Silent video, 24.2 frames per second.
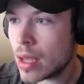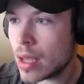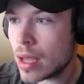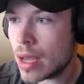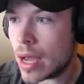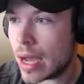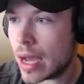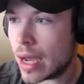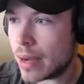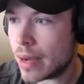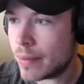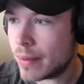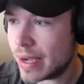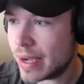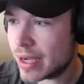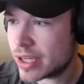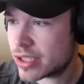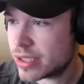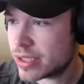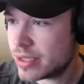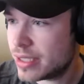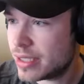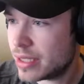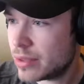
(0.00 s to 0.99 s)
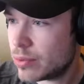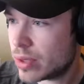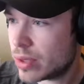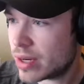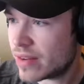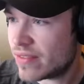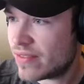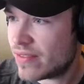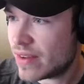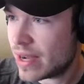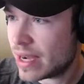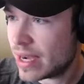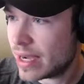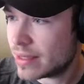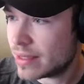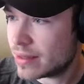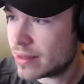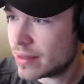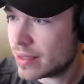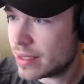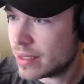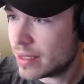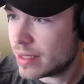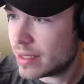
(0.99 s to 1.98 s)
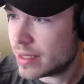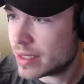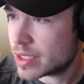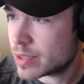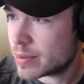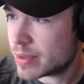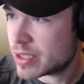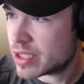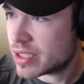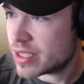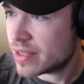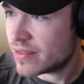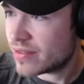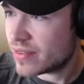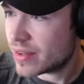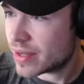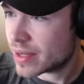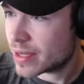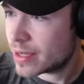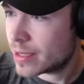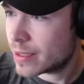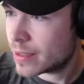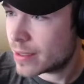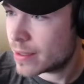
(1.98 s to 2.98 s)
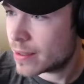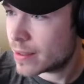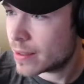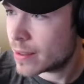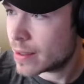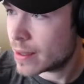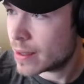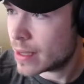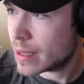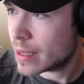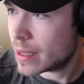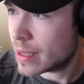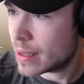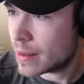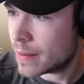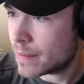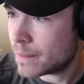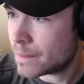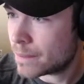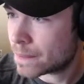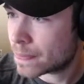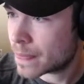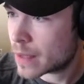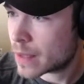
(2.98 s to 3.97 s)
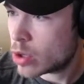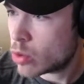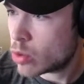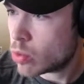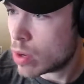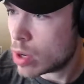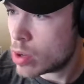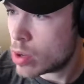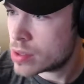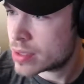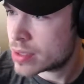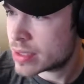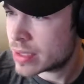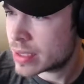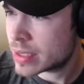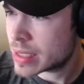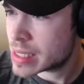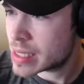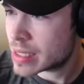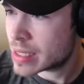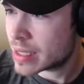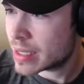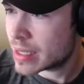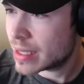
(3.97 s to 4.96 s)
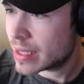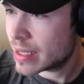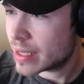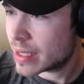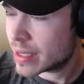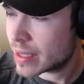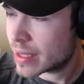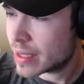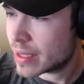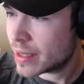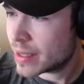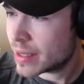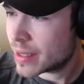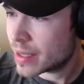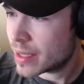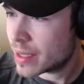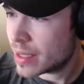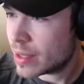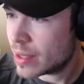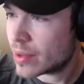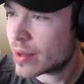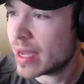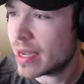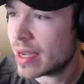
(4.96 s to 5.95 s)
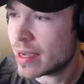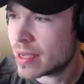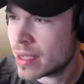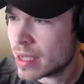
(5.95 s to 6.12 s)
I actually did want to find the specific quote Okay,